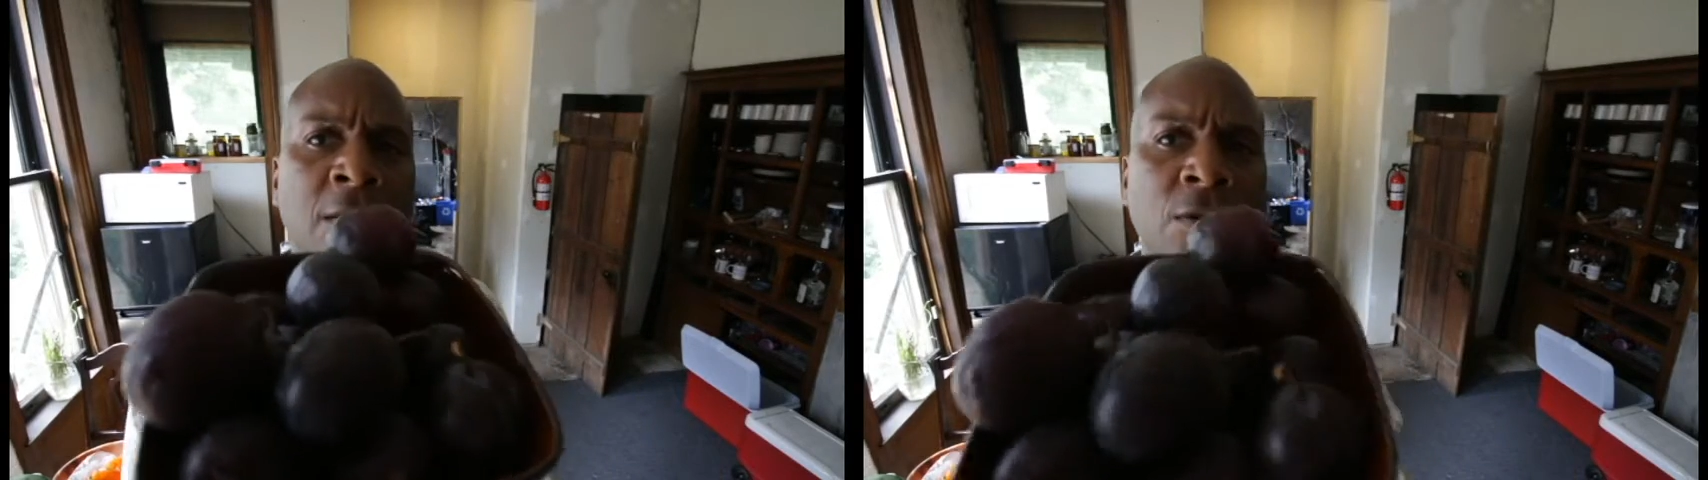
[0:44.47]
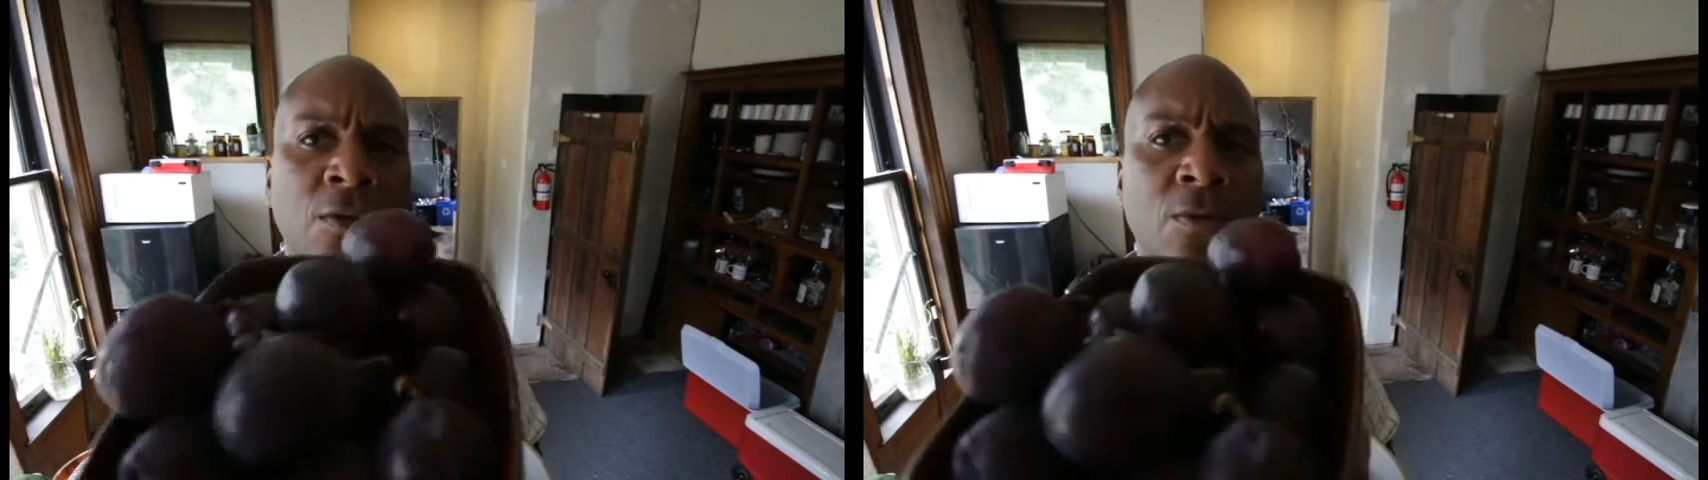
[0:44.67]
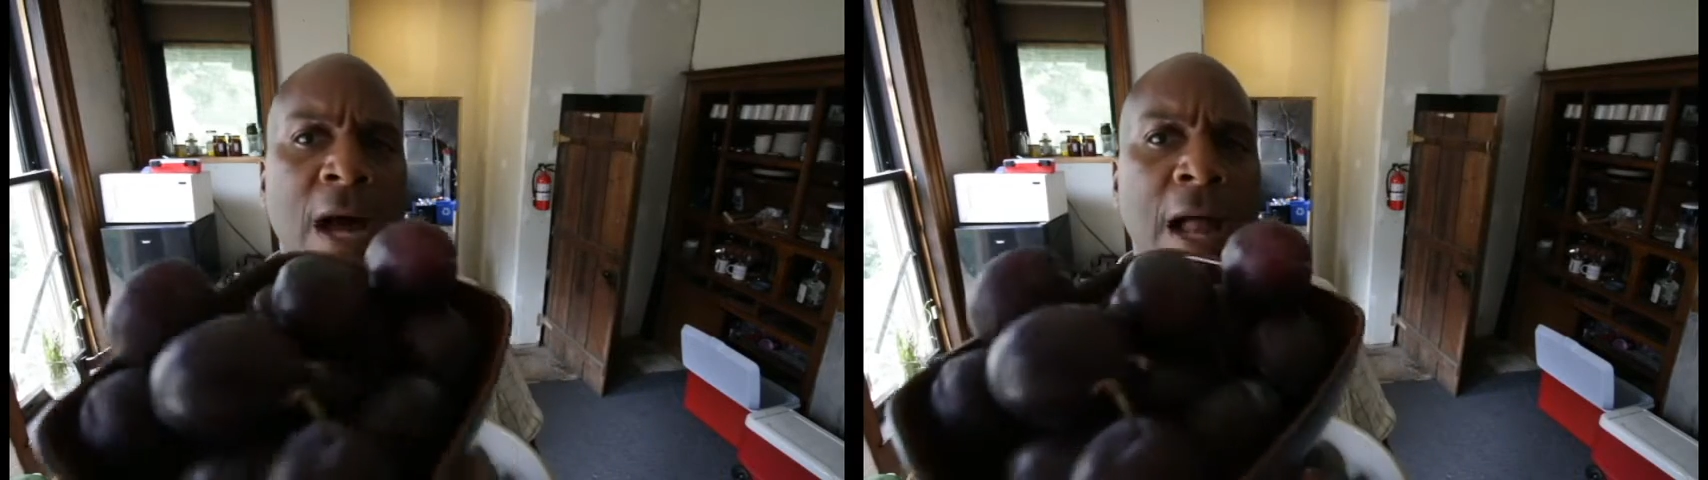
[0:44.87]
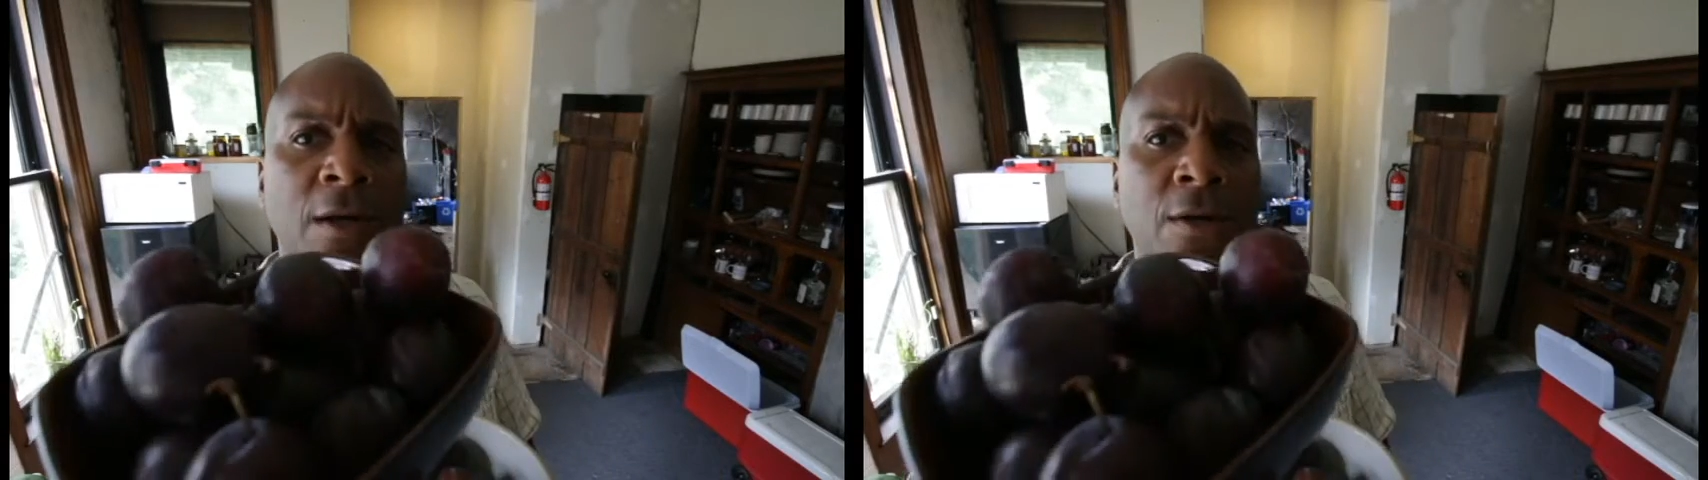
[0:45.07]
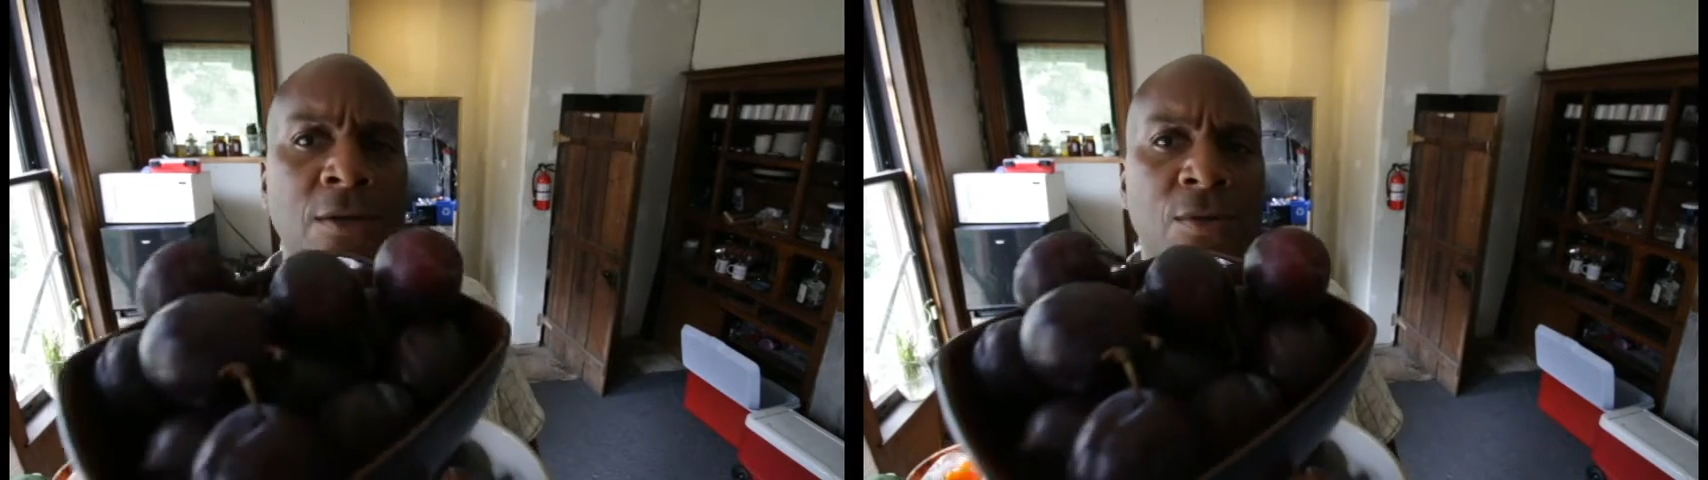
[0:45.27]

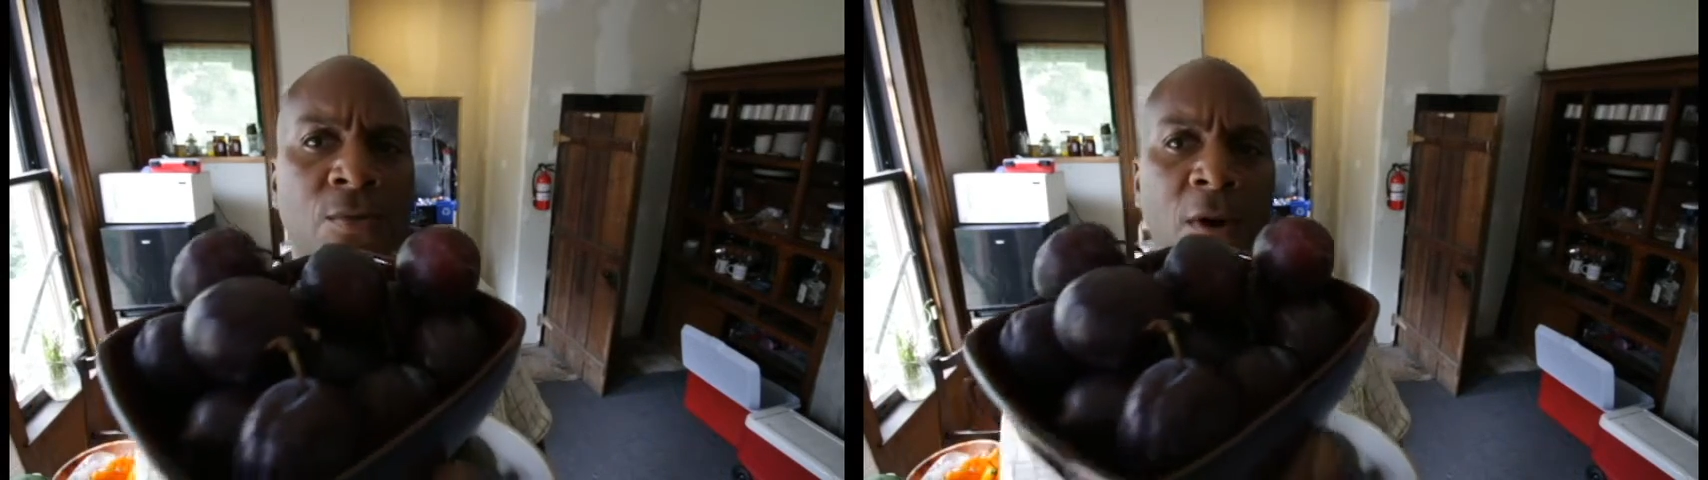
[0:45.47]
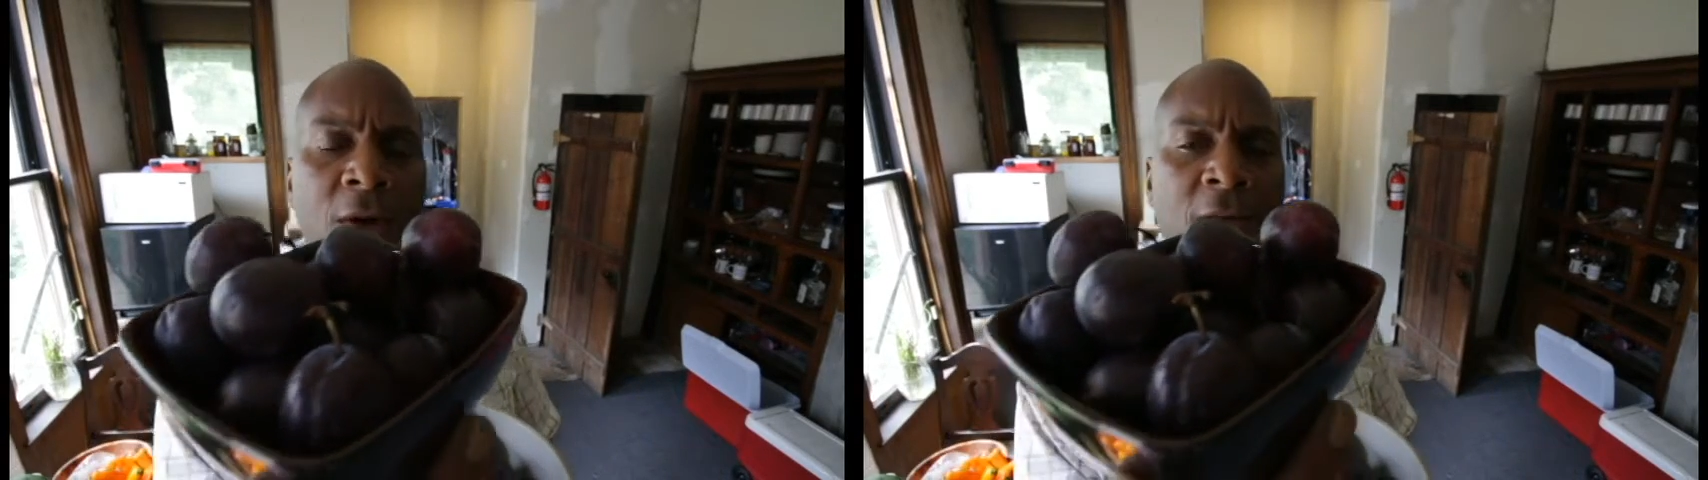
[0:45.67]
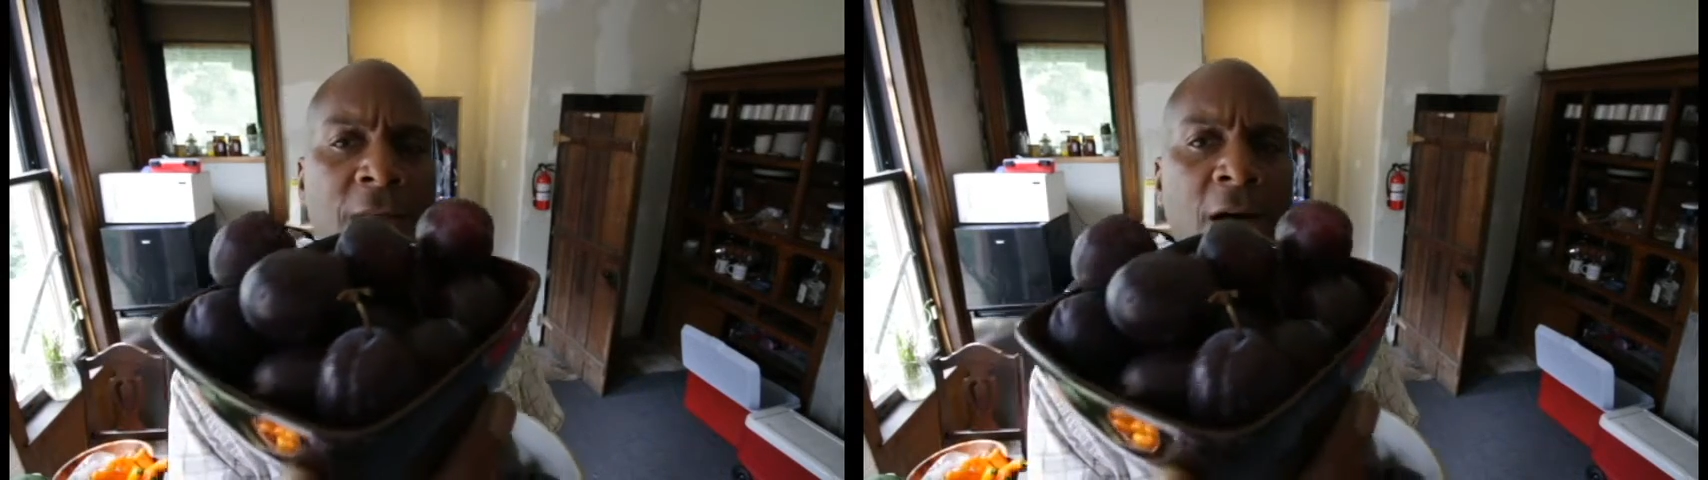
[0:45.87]
$2 worth